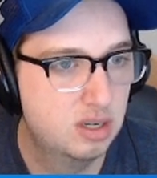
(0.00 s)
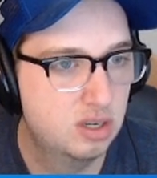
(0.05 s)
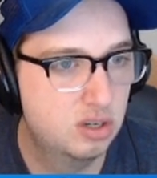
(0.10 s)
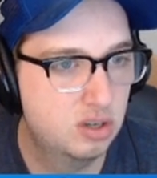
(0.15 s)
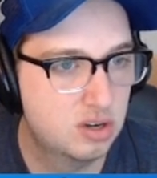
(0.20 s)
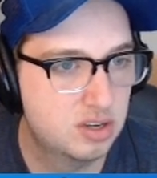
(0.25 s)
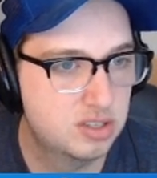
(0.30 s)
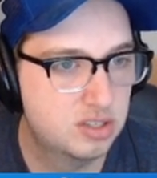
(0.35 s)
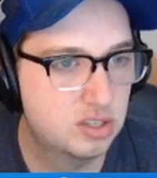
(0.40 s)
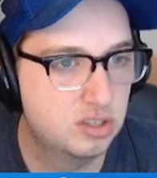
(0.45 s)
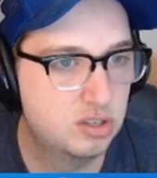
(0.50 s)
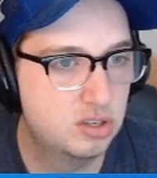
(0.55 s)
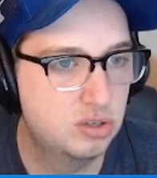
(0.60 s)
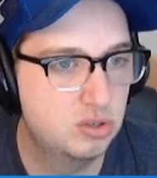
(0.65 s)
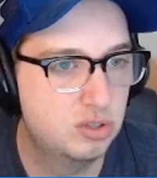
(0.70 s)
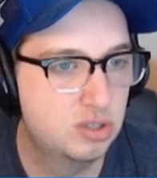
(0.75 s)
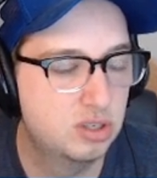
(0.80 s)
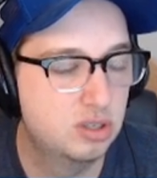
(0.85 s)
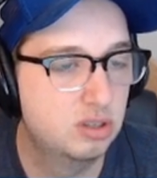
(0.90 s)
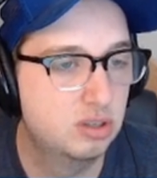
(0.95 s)

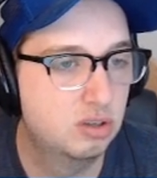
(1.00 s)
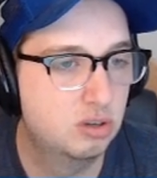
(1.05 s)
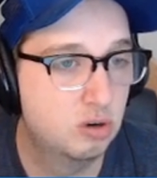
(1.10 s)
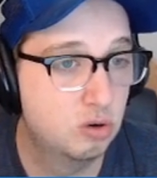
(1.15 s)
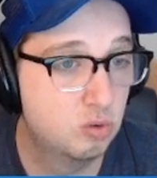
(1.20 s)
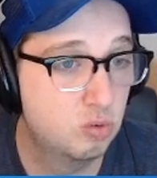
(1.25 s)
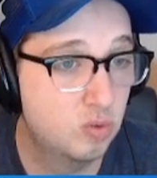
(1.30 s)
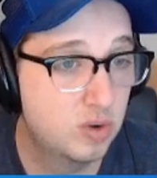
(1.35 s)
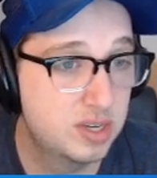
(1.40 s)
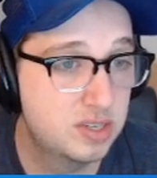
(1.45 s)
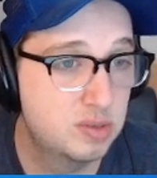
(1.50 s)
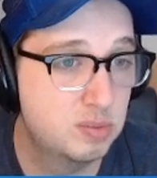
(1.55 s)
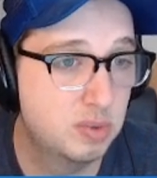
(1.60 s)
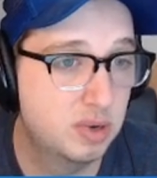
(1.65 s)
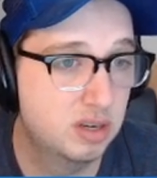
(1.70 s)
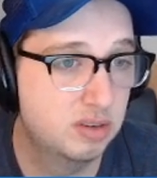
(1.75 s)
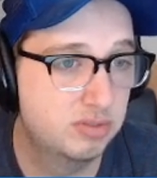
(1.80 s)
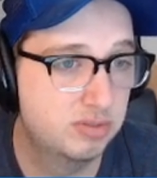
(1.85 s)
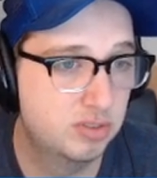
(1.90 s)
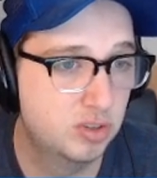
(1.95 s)
Constitution,
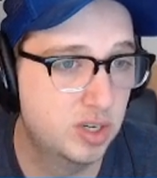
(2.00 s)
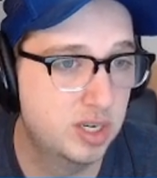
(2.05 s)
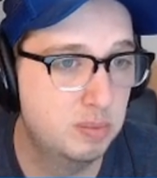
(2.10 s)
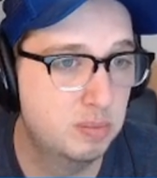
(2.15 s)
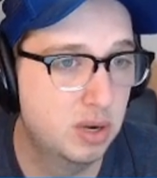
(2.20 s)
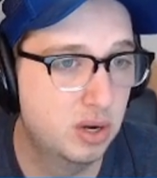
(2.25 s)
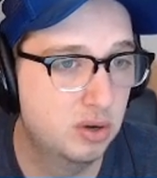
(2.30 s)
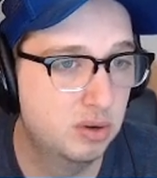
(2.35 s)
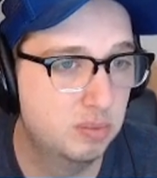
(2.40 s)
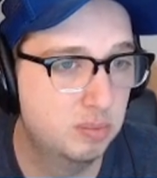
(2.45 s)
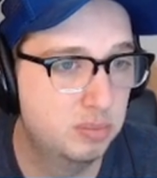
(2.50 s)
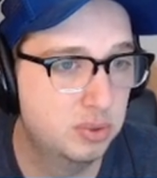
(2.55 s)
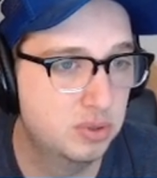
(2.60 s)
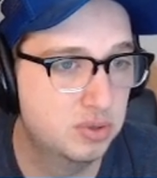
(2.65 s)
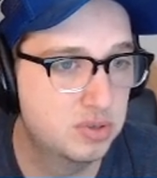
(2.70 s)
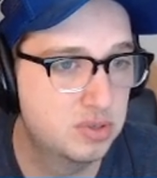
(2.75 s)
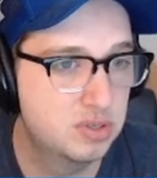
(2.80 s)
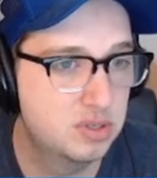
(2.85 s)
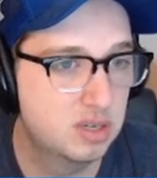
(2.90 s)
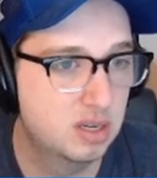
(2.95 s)
Charisma, Free
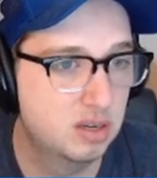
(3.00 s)
boosts,